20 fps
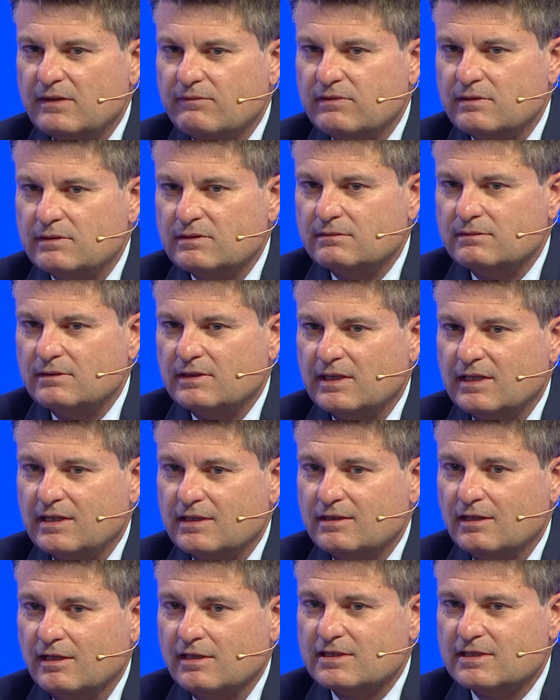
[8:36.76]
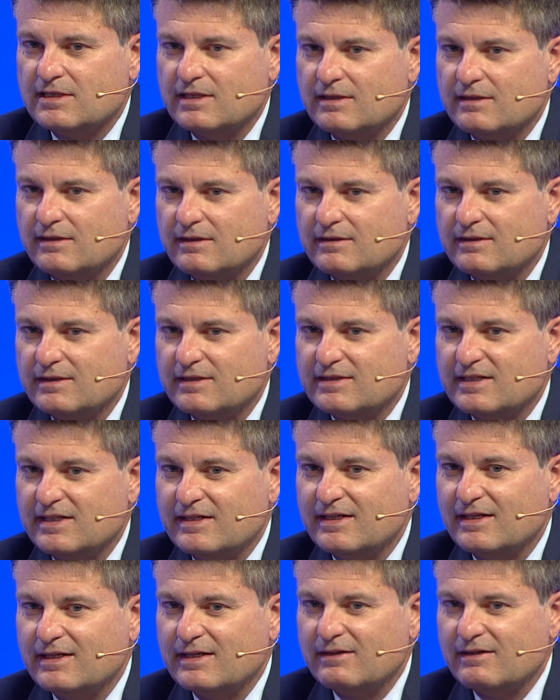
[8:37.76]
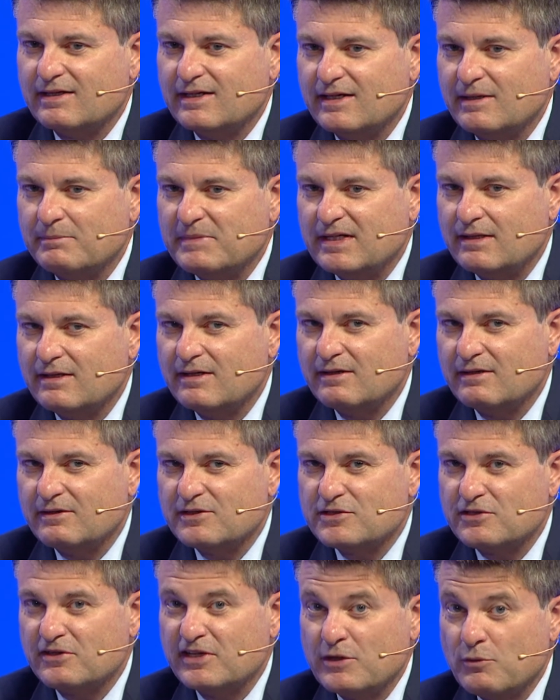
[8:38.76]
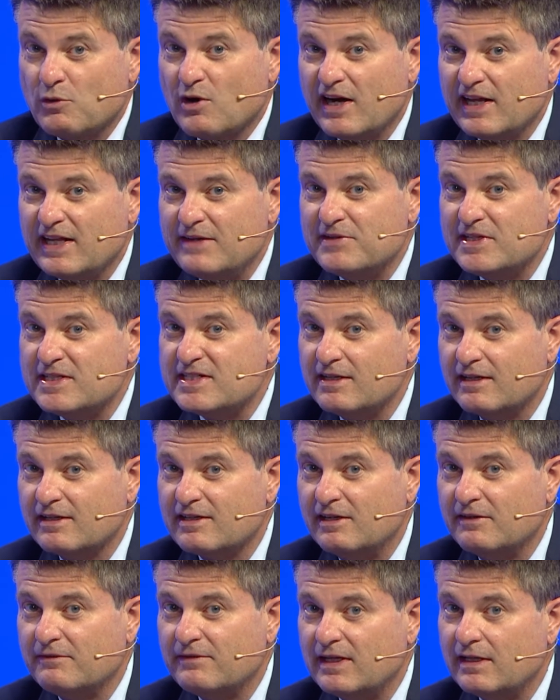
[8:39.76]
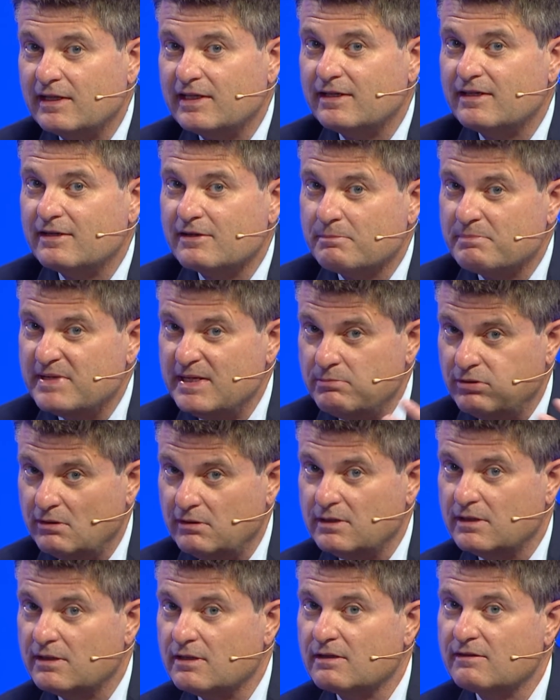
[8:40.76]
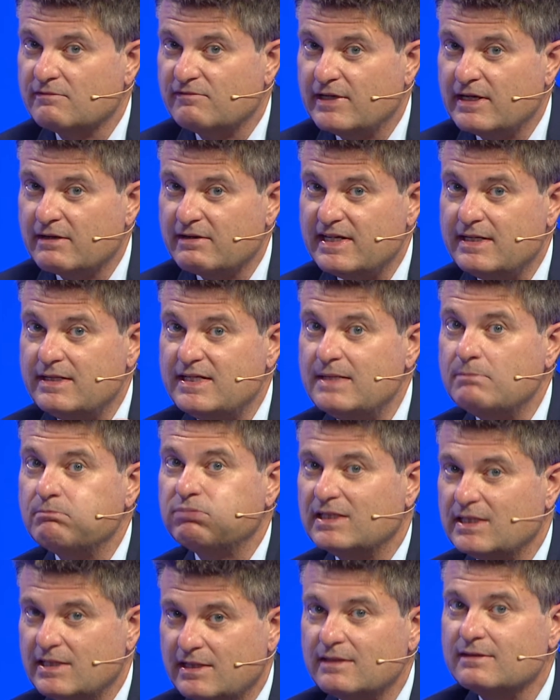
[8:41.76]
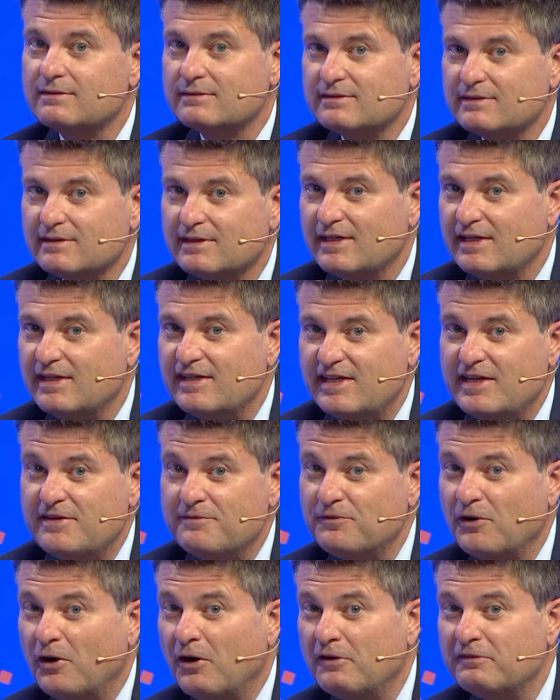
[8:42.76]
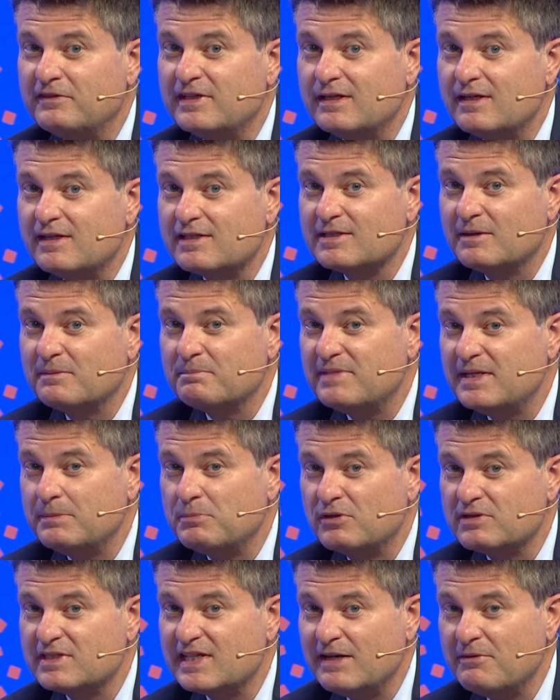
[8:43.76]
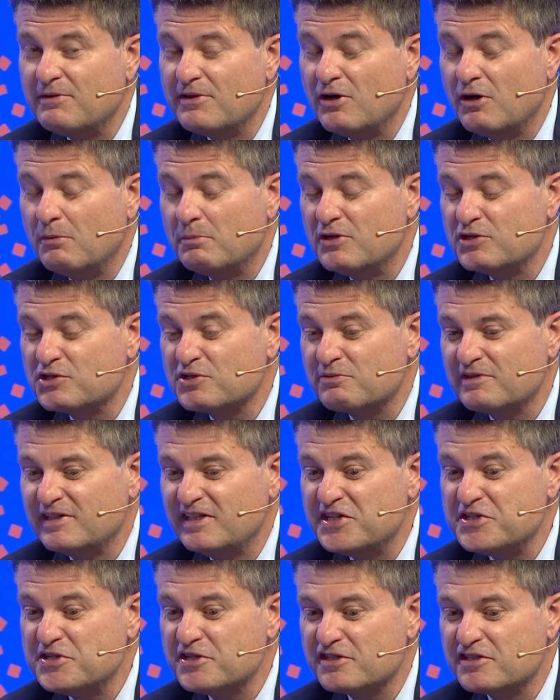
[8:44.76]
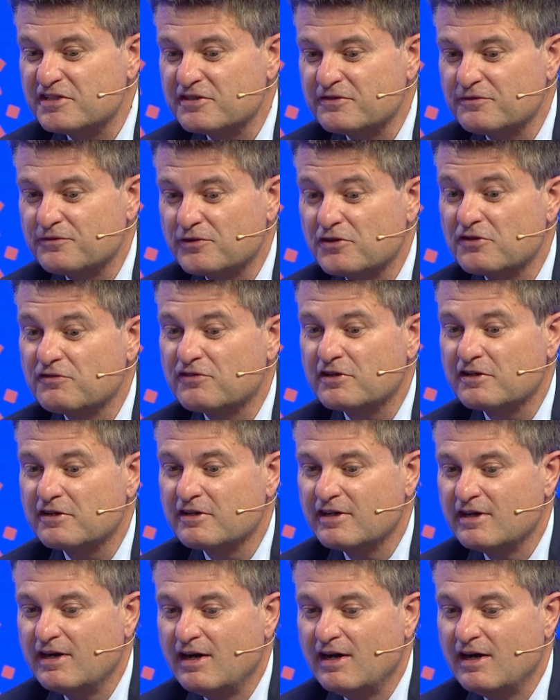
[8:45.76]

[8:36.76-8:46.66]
of an agnostic on the singularity. I mean, there are certainly, where I live in Silicon Valley, there are people that are very deeply involved in it. Some people say with almost religious fervor.